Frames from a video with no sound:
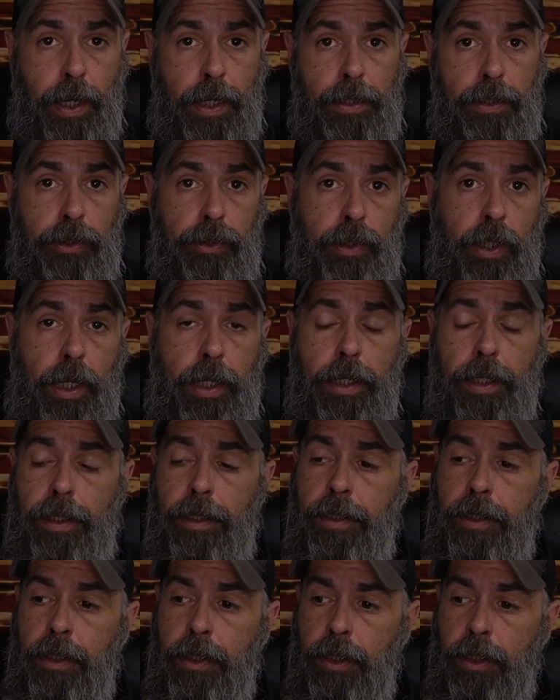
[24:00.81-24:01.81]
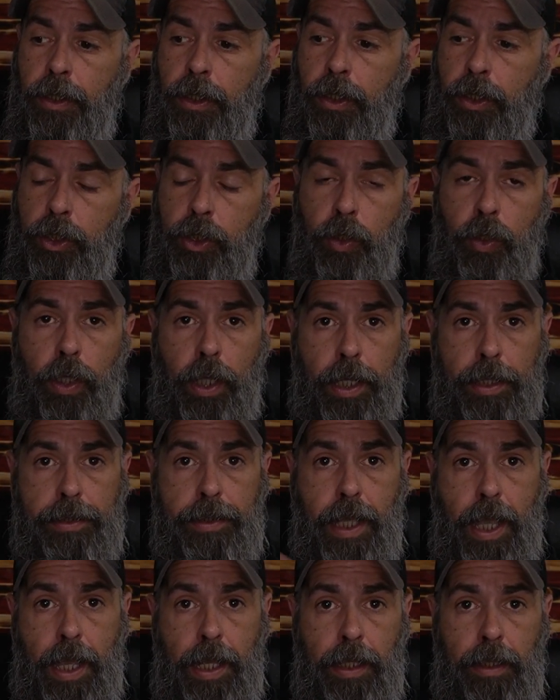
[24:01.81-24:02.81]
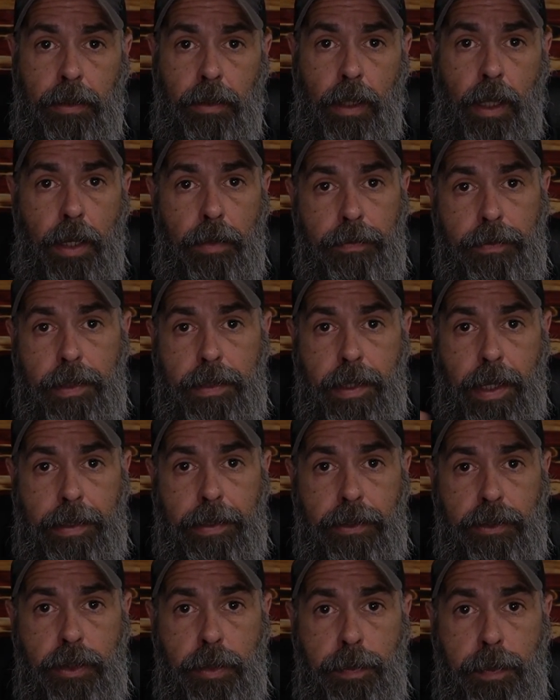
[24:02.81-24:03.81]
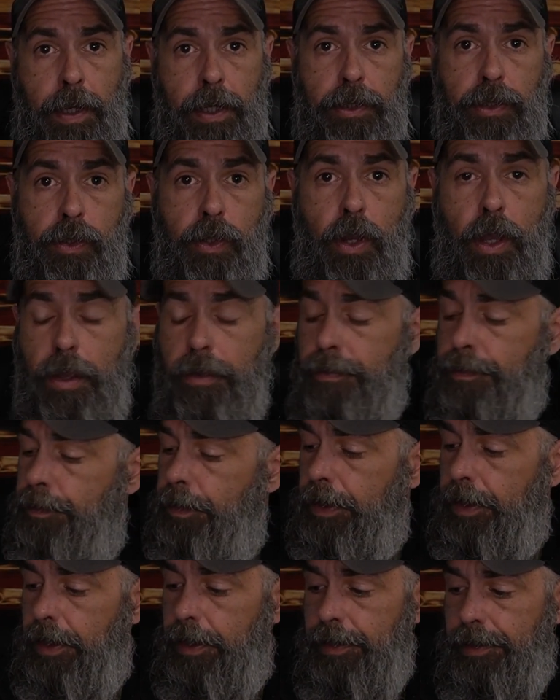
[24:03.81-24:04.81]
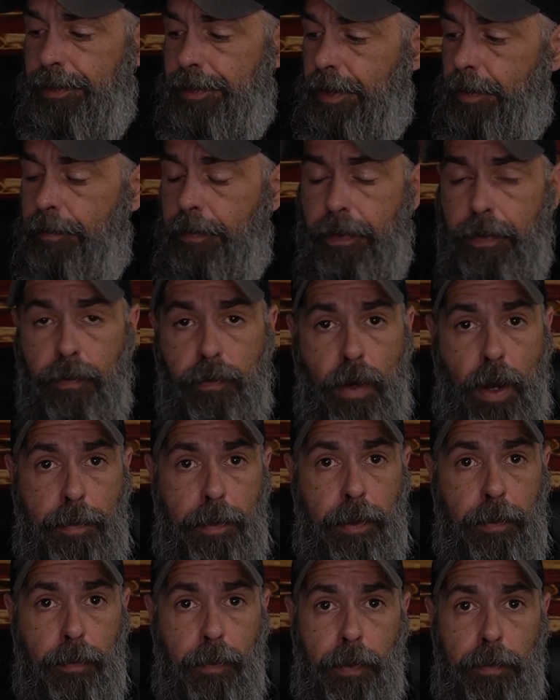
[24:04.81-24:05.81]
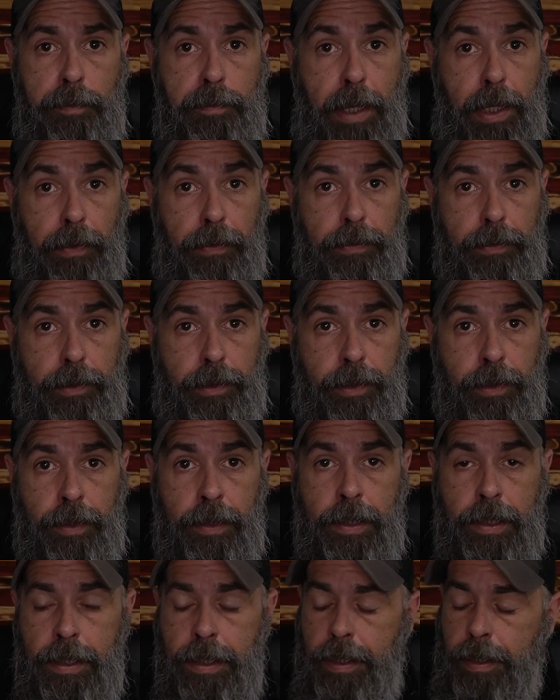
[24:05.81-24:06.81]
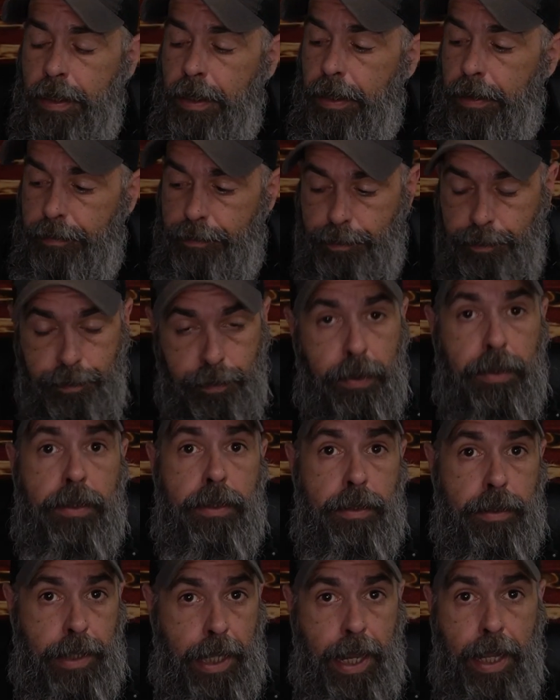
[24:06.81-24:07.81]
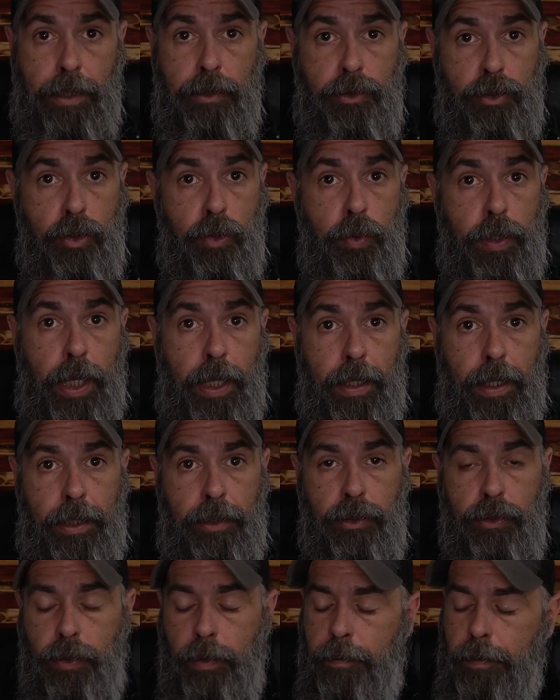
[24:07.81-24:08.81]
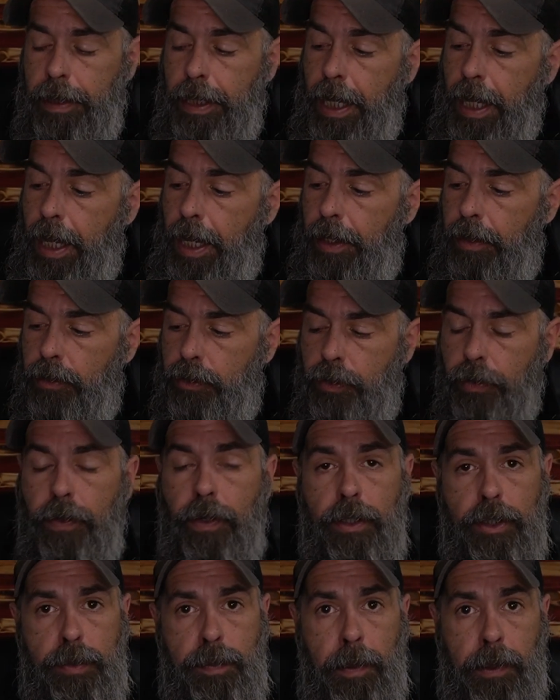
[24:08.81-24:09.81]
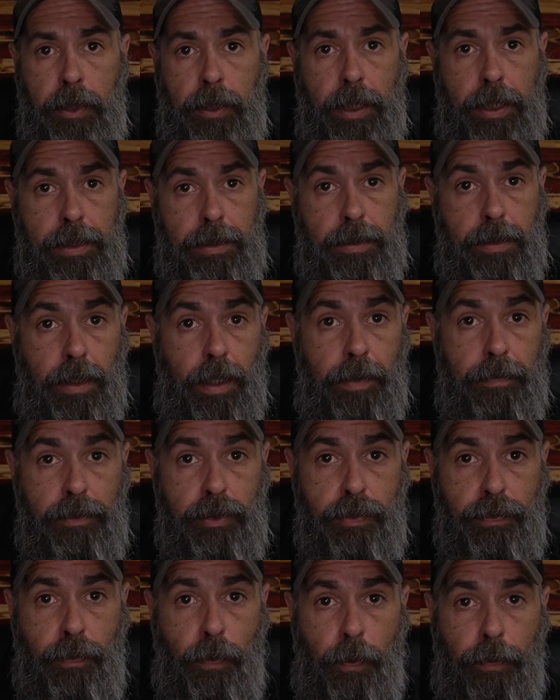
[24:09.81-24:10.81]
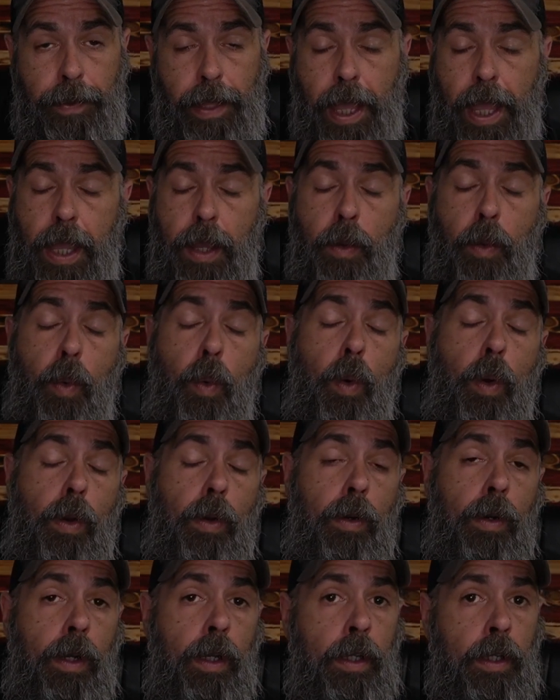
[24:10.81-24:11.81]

and you're trying to utilize that glove to take the suppressor off, because some of the rubber will melt. Cans do get extremely hot, so there are specialized gloves for that. Or